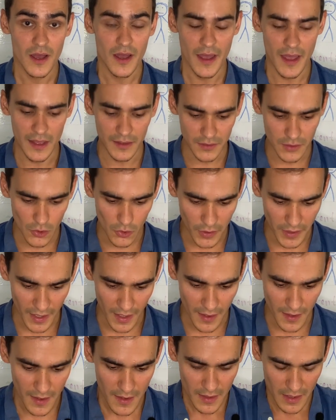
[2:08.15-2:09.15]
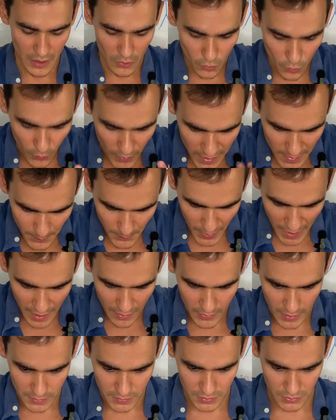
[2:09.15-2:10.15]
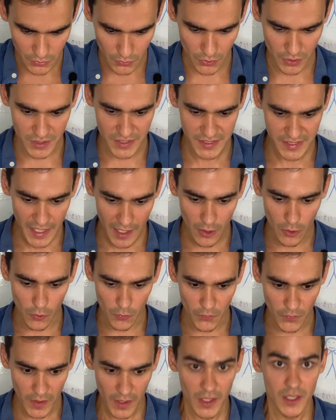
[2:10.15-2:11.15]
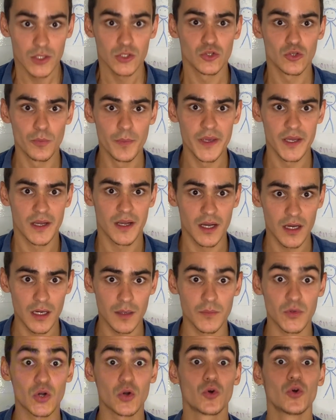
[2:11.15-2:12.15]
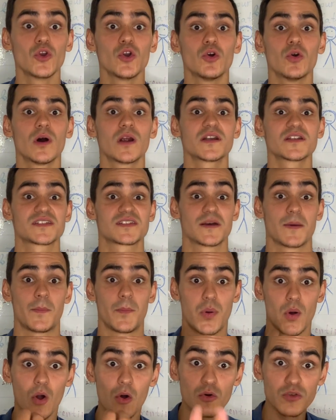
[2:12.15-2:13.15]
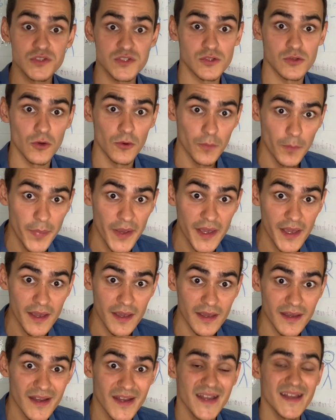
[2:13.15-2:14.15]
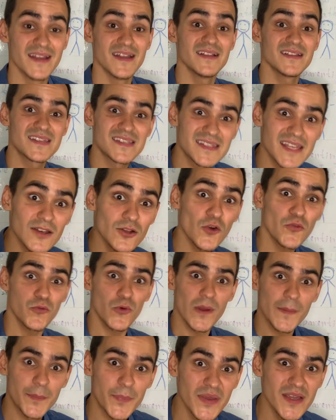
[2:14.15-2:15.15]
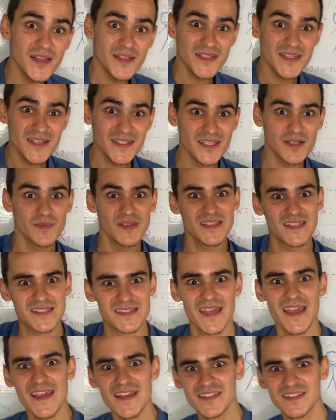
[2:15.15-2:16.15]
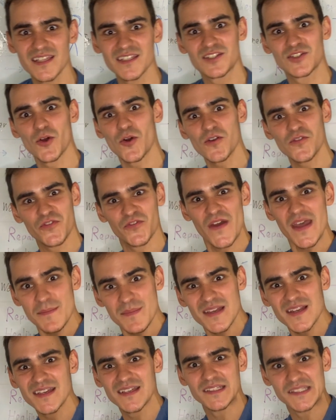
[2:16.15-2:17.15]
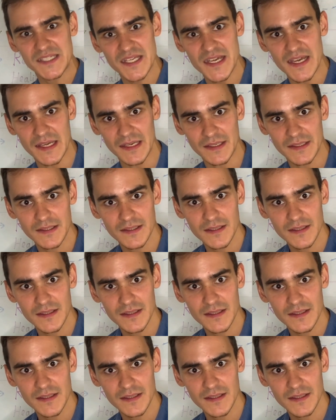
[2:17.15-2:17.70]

And you can reparent yourself to become who you are supposed to be instead of repeating the mistakes that your family did.